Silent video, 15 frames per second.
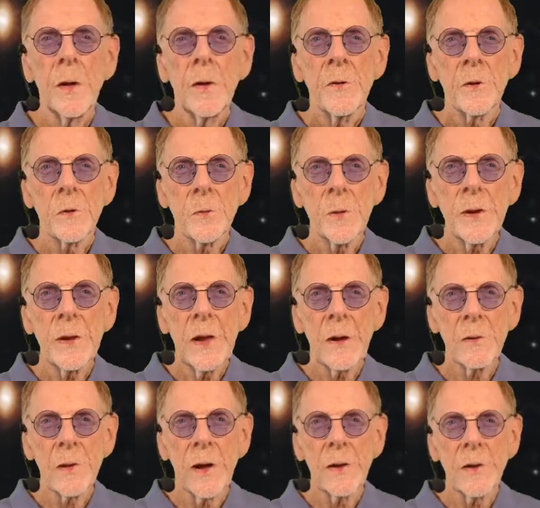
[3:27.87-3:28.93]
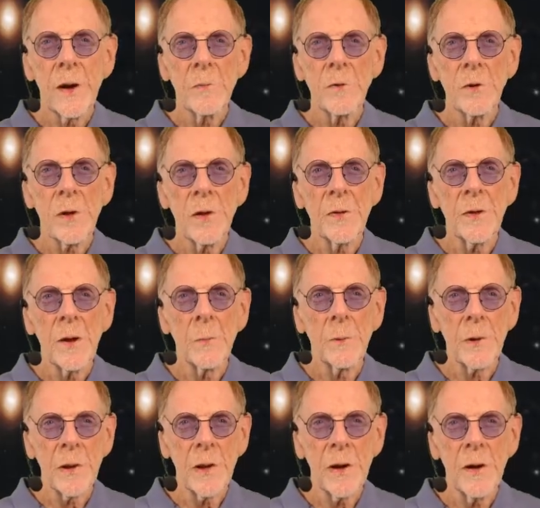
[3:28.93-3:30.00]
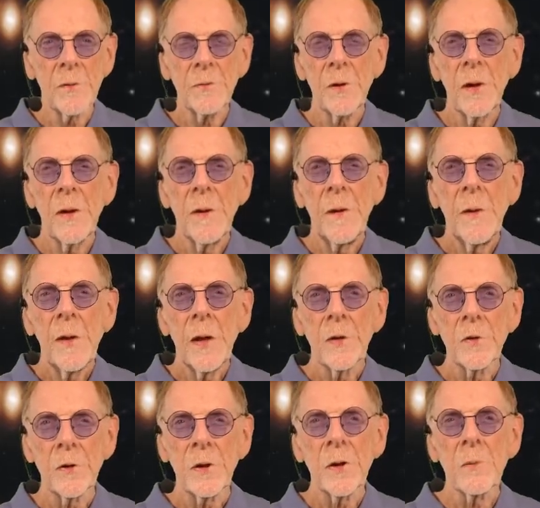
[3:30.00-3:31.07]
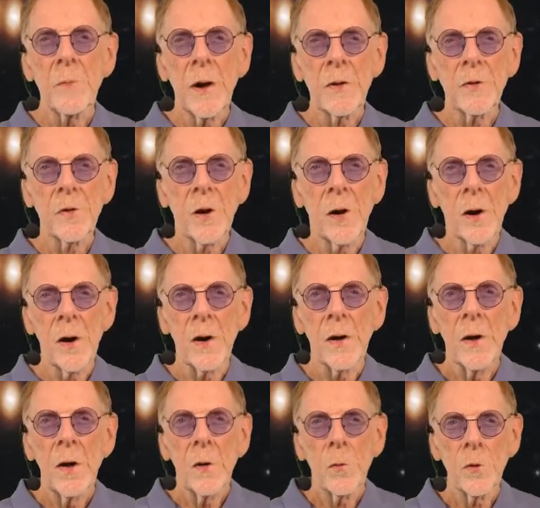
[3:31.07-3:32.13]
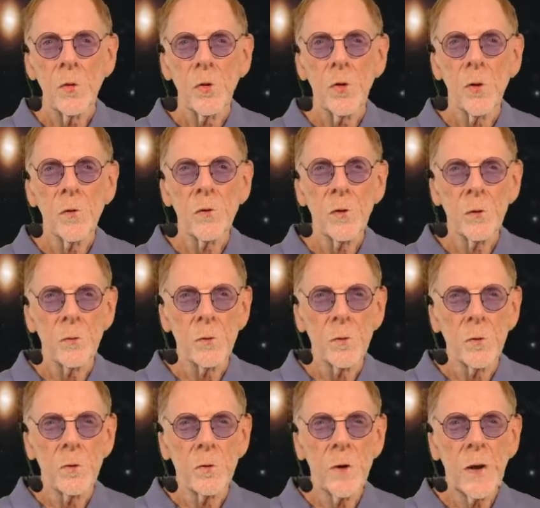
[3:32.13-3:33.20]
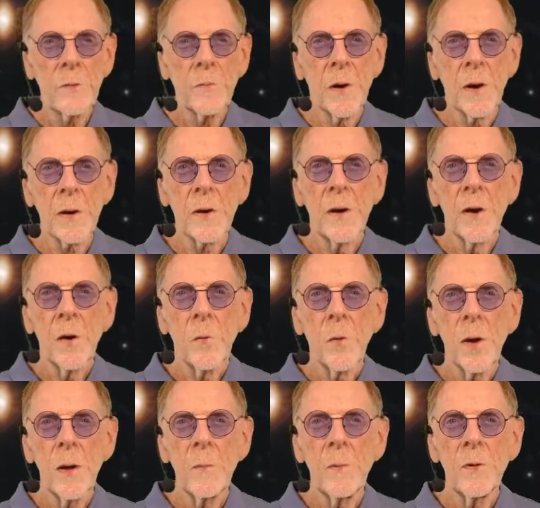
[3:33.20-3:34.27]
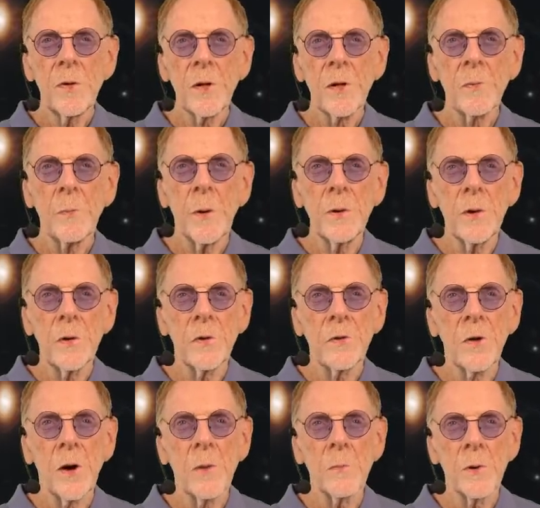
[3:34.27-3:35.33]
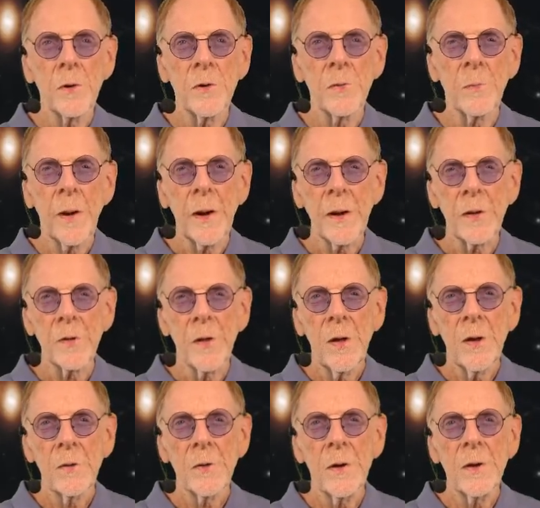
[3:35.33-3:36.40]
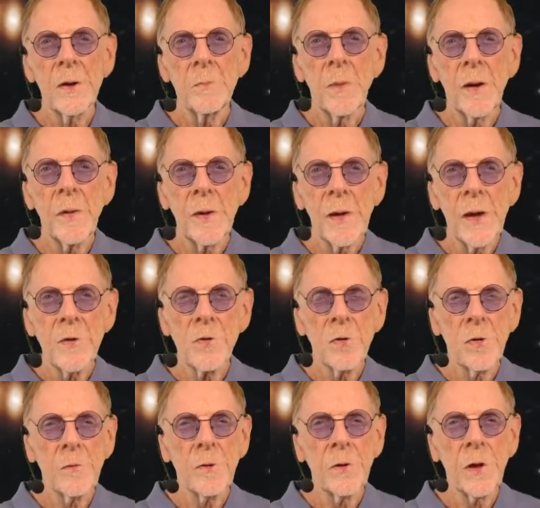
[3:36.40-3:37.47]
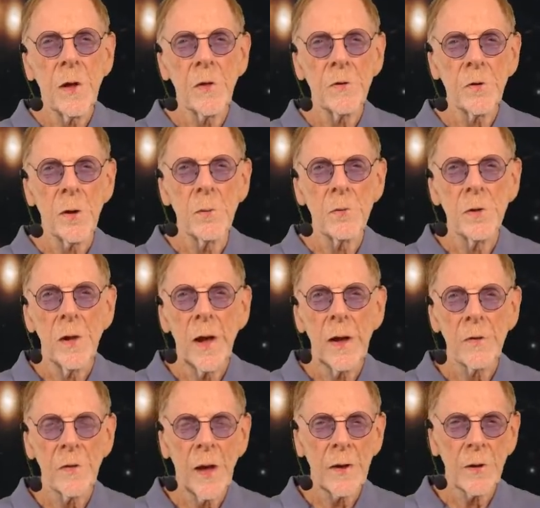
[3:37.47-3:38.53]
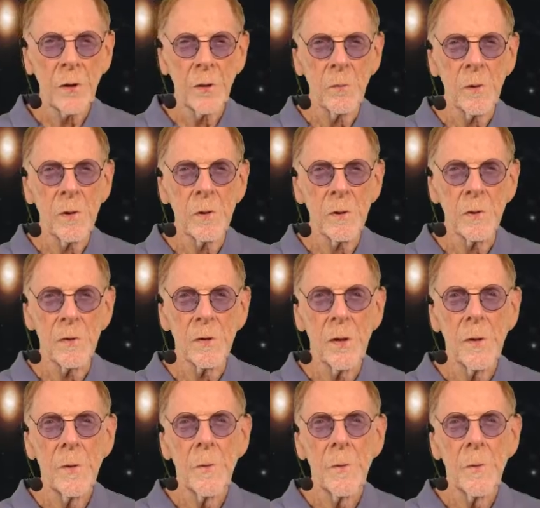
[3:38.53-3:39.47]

The green outlined object at the upper left is a nearby star, which shows the trademark Webb 6-pointed starburst spikes created by the edges of the telescope's hexagonal mirrors.